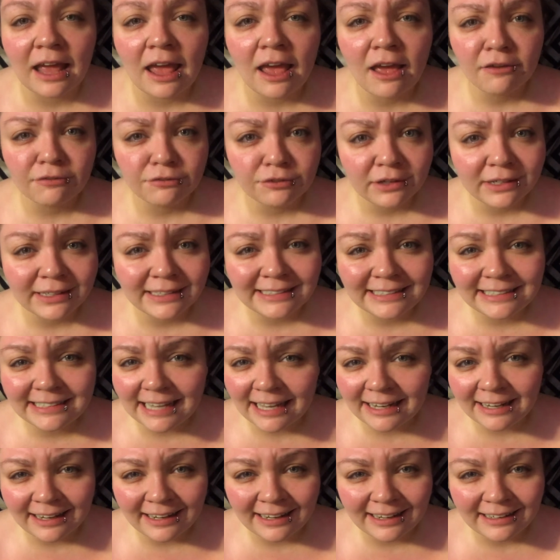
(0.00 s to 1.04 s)
every
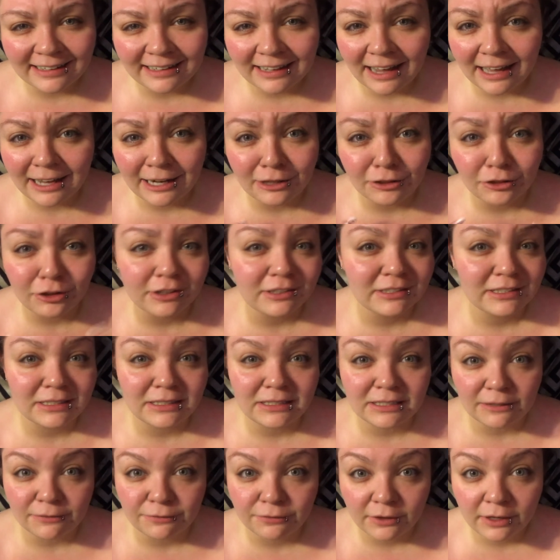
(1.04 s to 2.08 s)
Deadite kind of looks
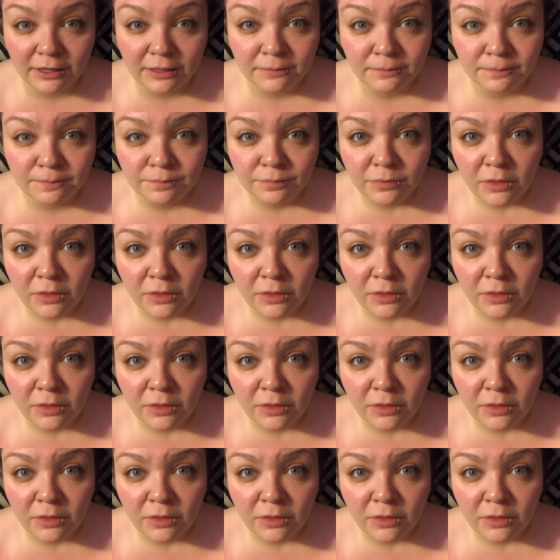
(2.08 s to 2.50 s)
different,